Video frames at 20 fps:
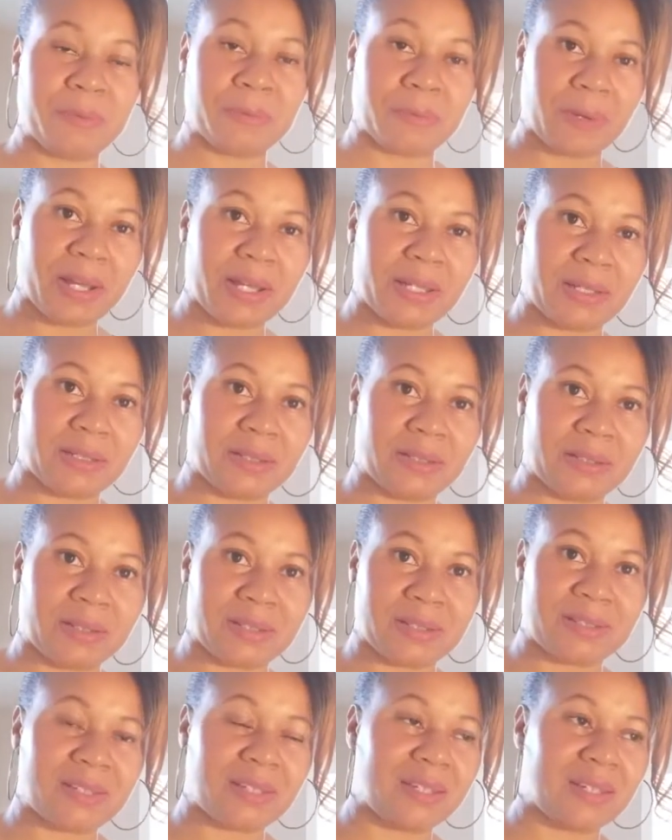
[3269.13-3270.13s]
rated to
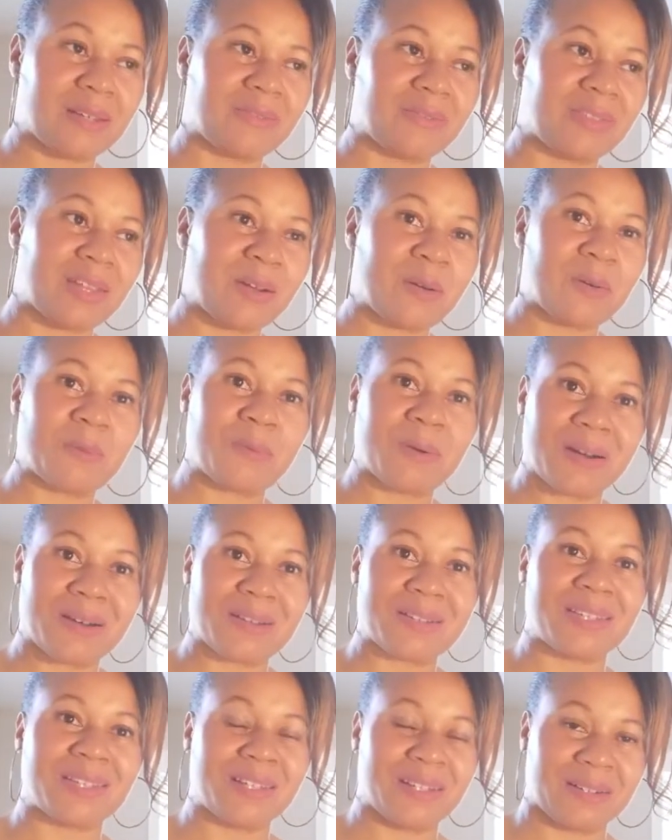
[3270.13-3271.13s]
see if they're
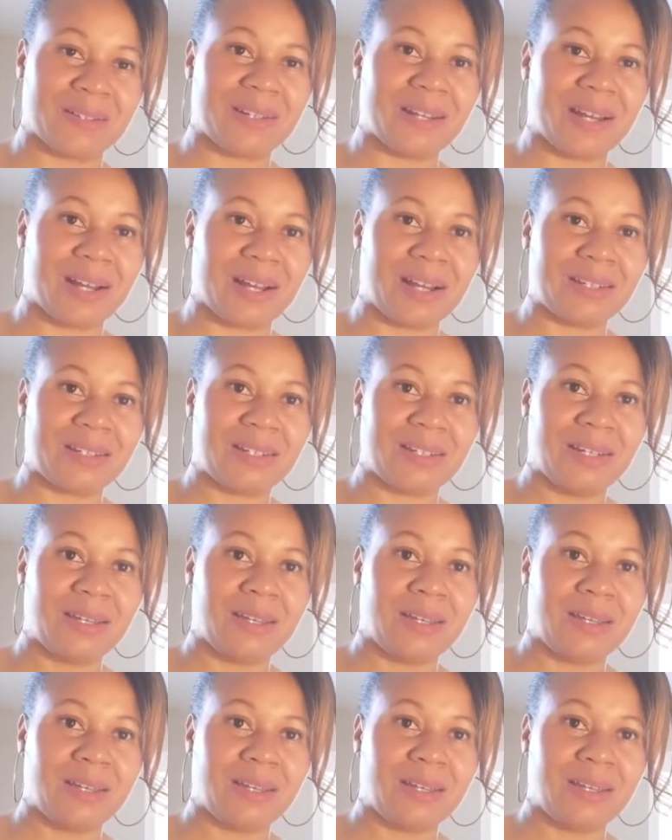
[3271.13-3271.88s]
worthy or not.